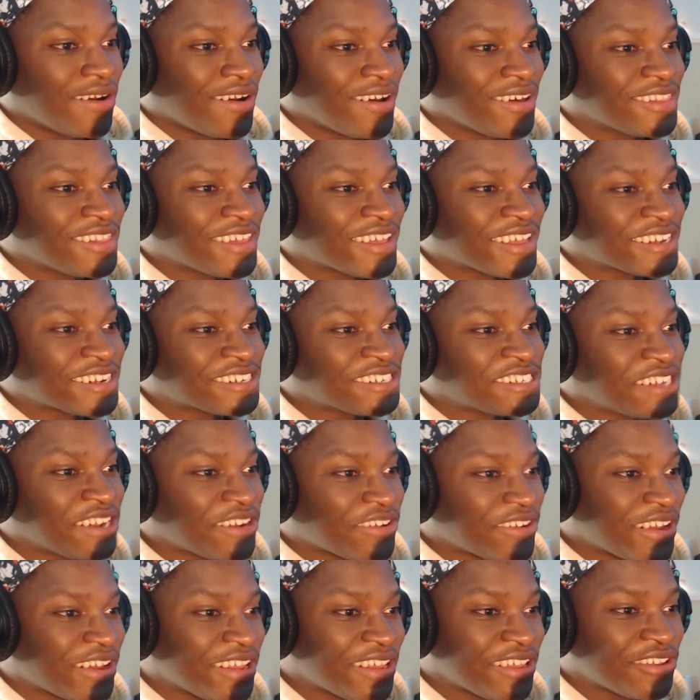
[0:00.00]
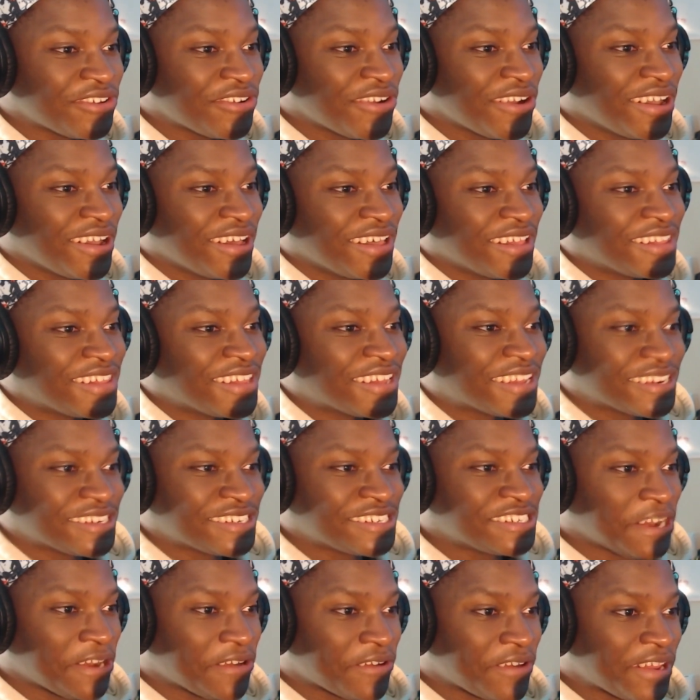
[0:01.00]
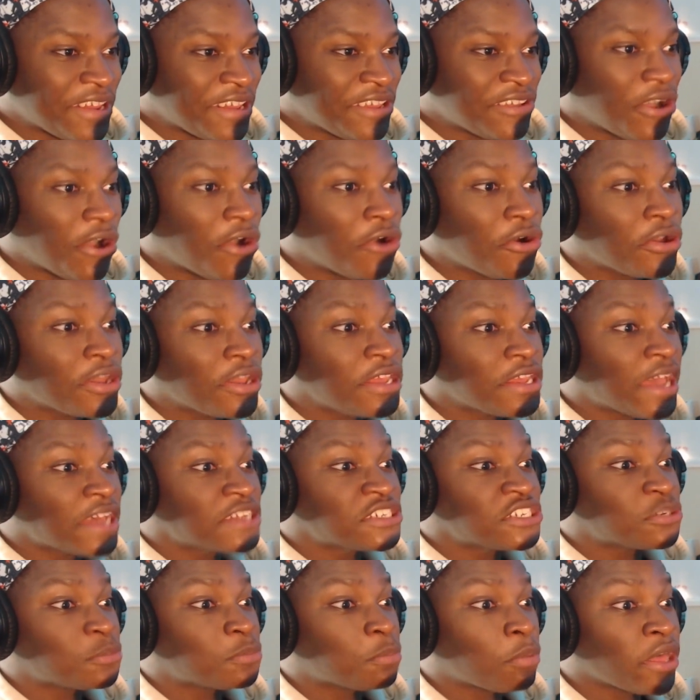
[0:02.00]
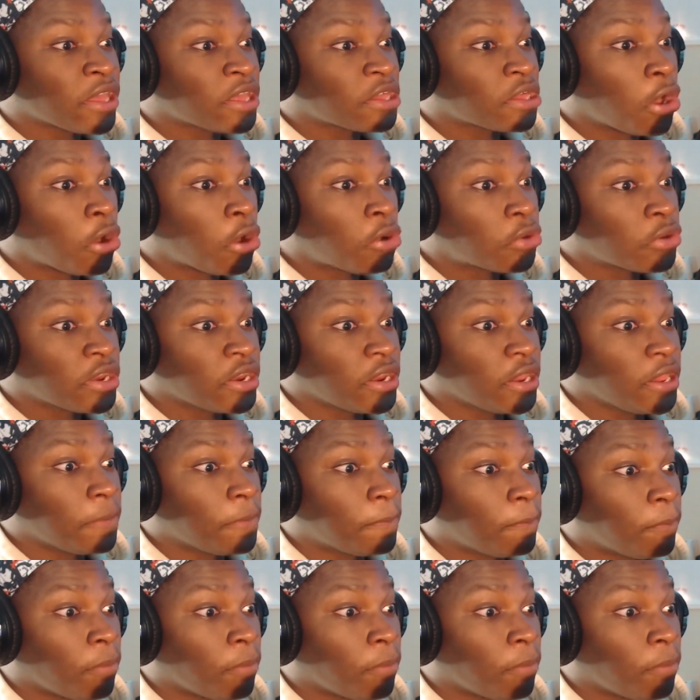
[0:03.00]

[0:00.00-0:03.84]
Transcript: look at Shiryu. Look at Shiryu. Oh, he has his blade coated in